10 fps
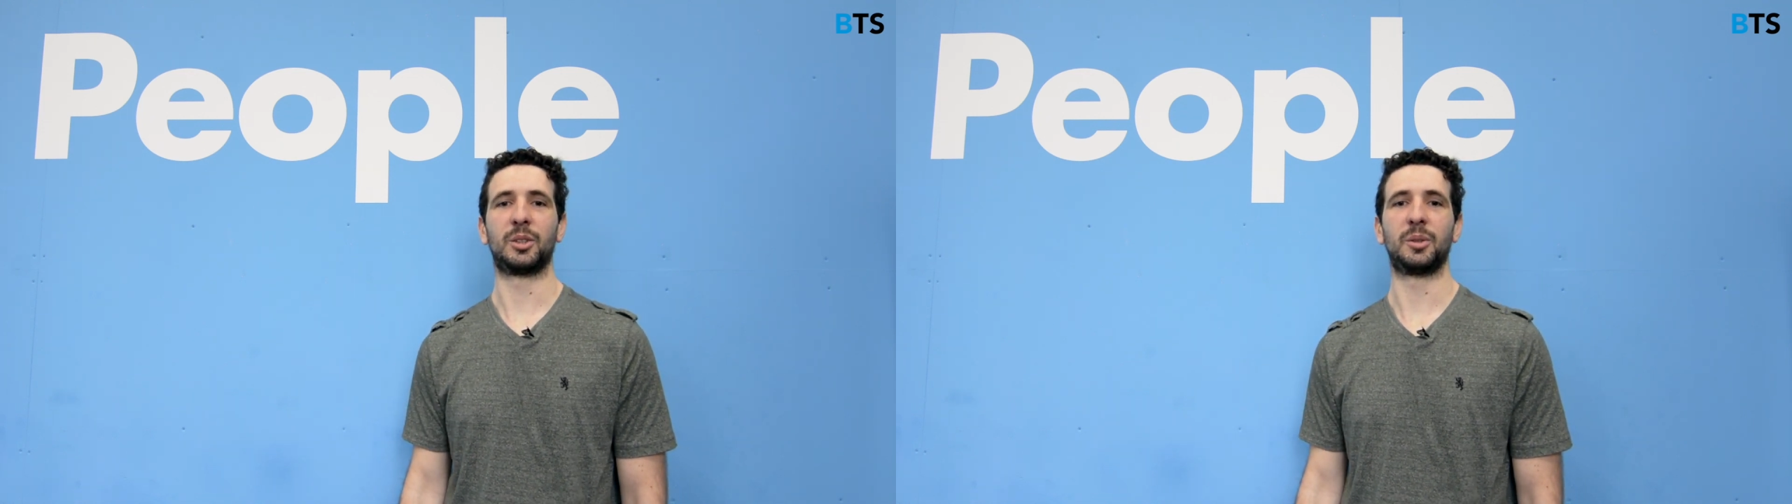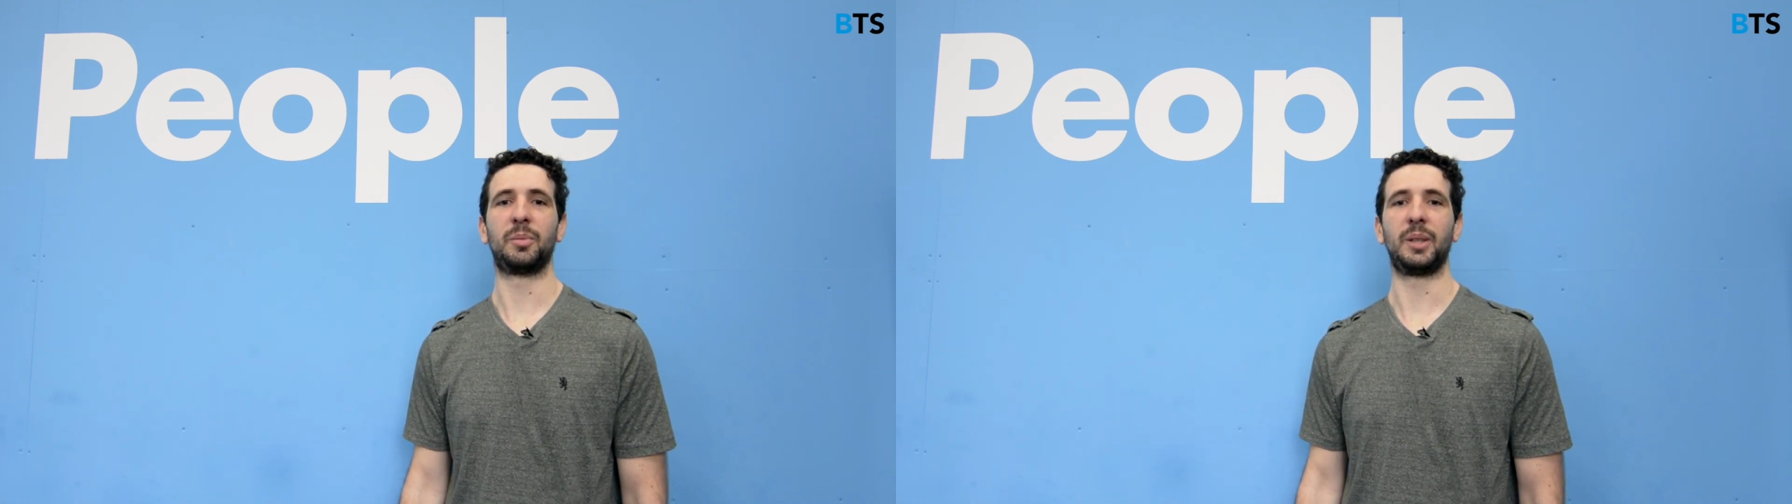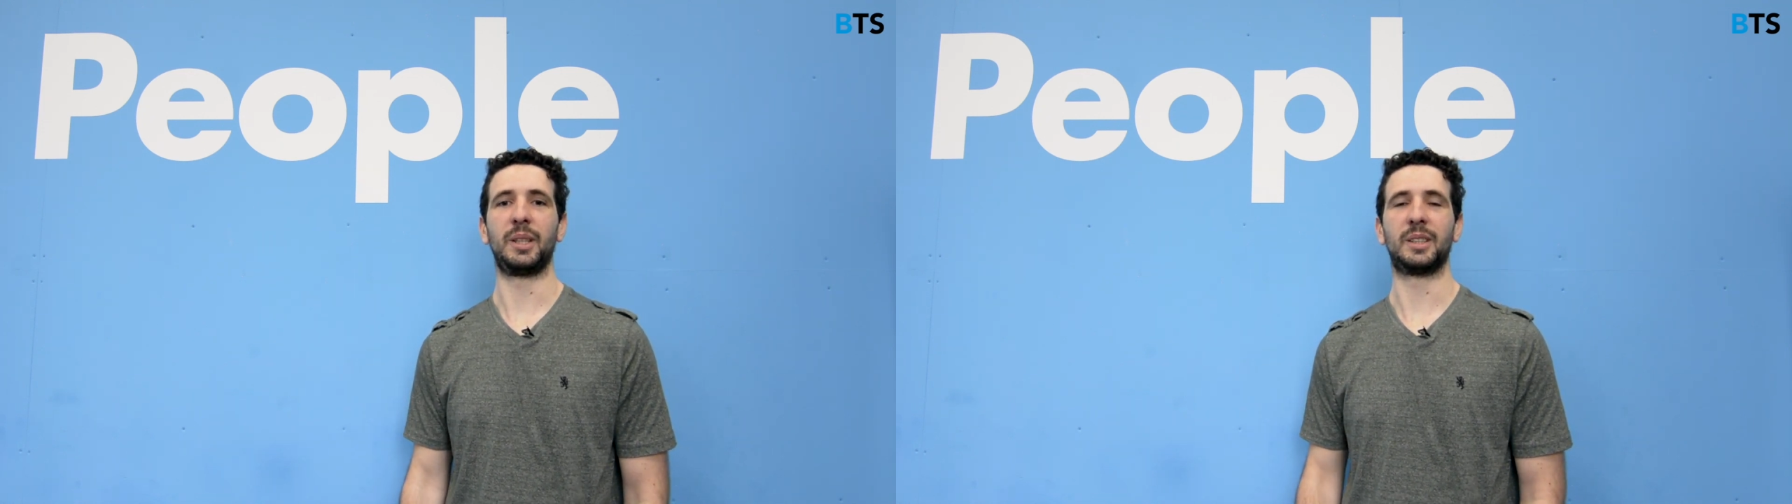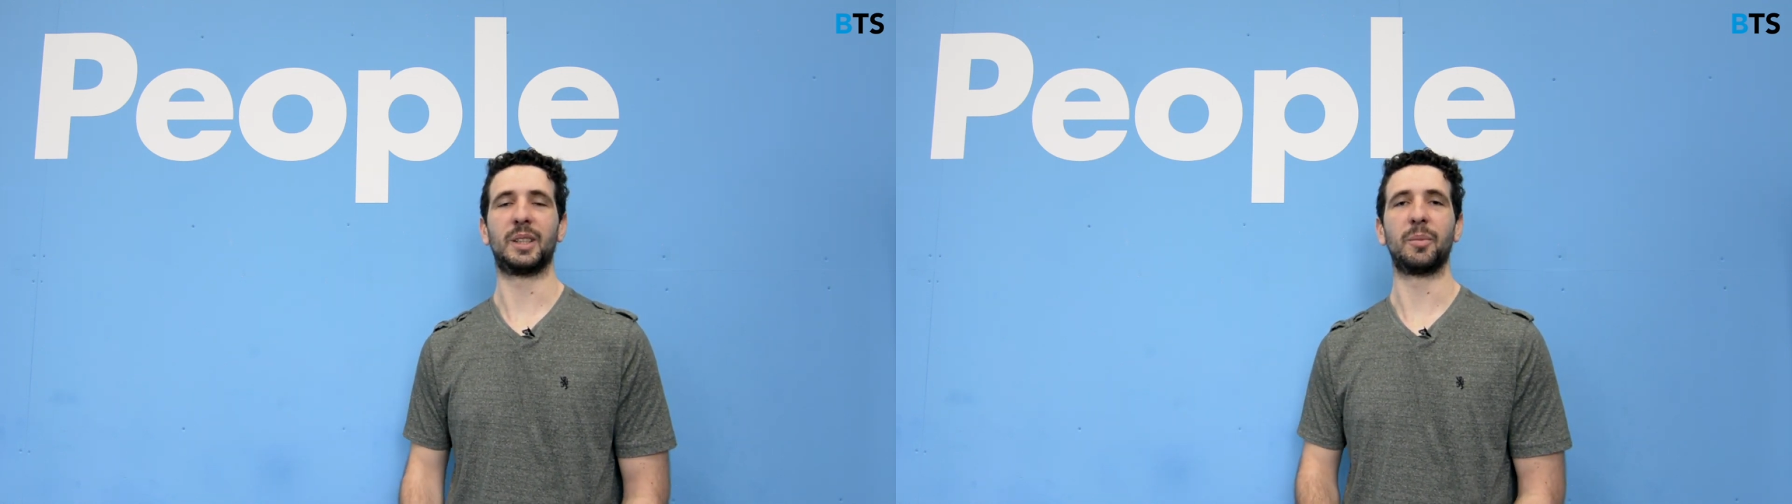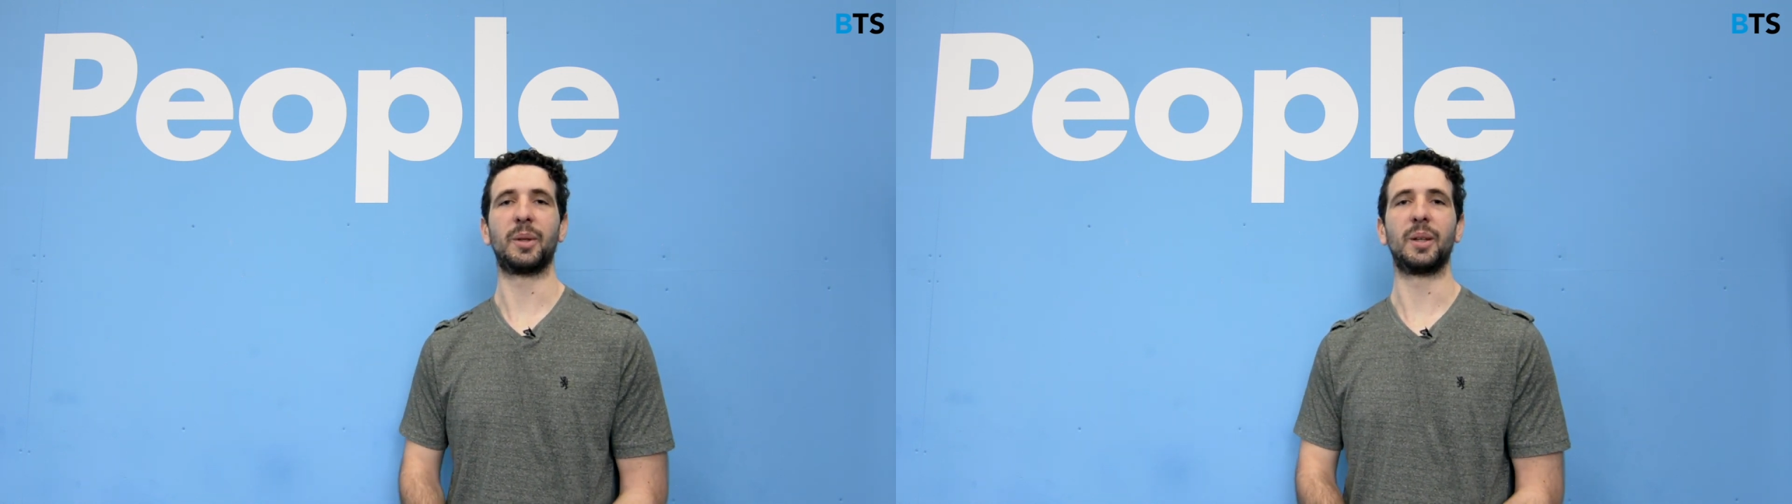should be
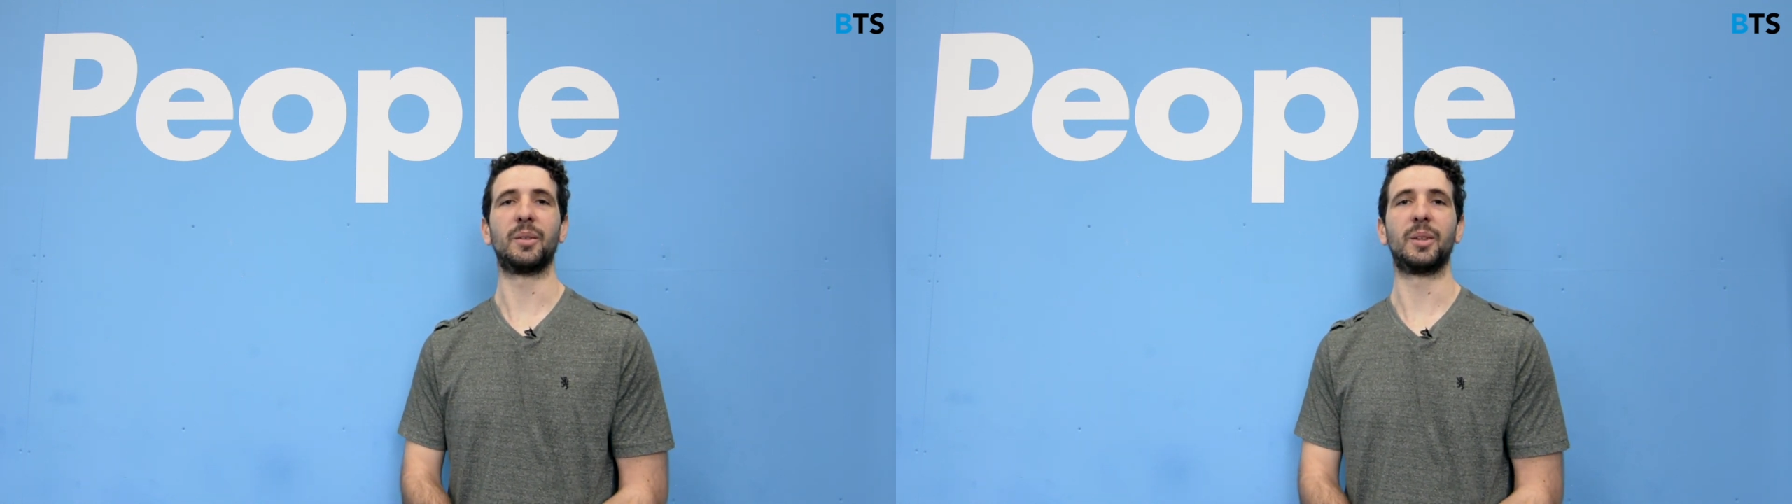something